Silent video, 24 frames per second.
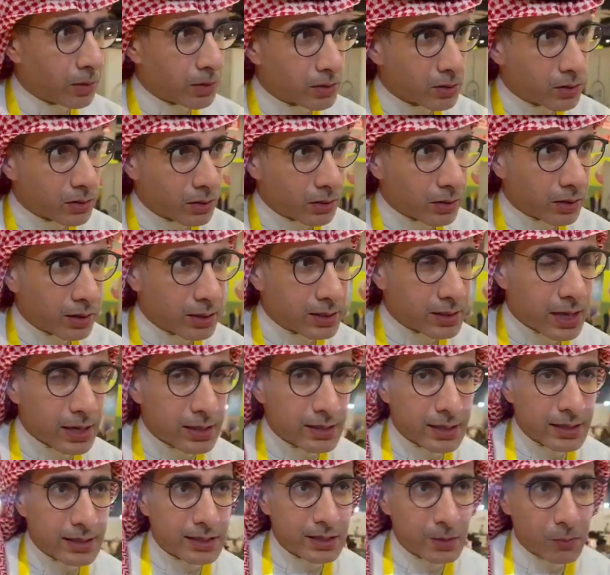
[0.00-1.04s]
Minister, His
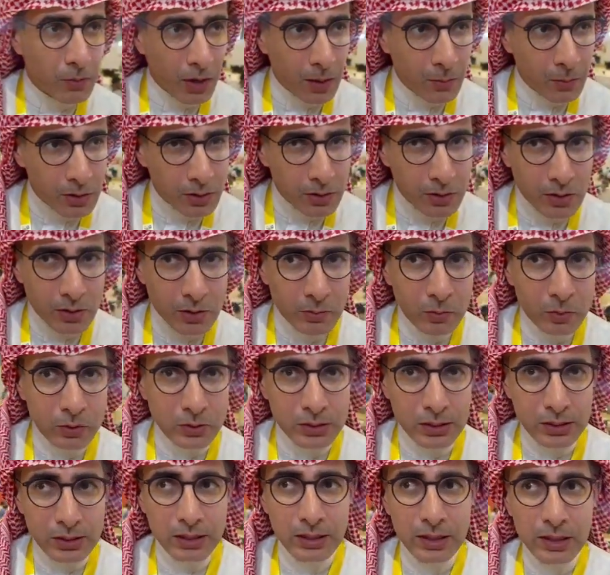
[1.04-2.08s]
Excellency Prime Minister
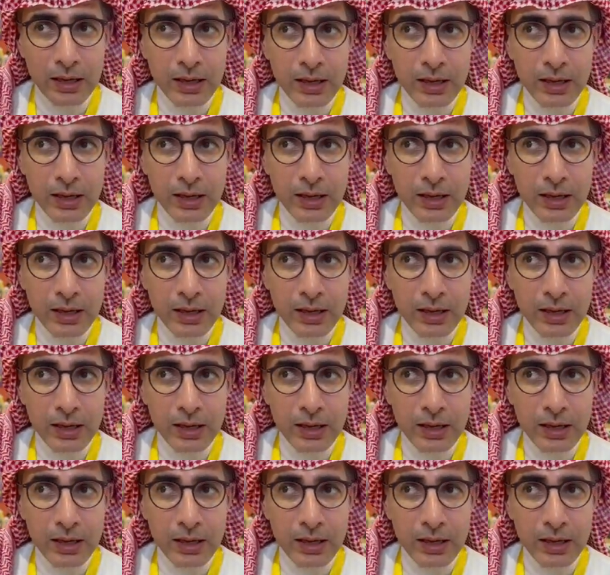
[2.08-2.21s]
Modi.